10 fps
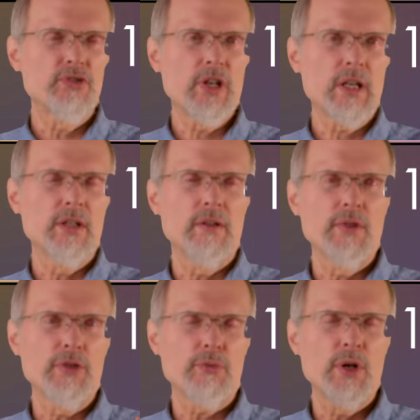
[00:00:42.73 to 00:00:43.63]
the second of
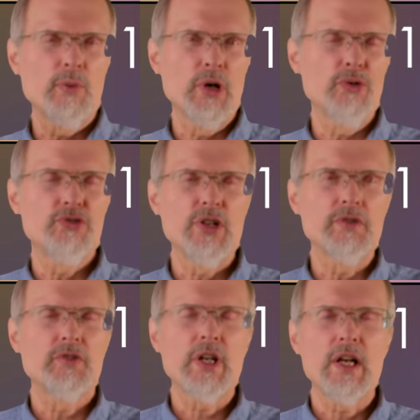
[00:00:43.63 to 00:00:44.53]
the three woes
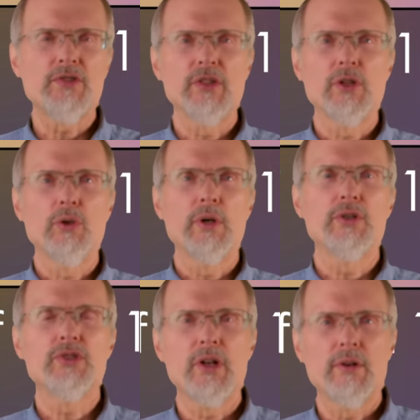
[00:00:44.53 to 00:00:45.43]
Jesus has on the
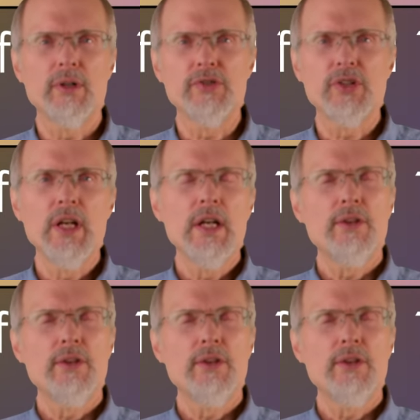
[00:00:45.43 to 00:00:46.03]
lawyers here is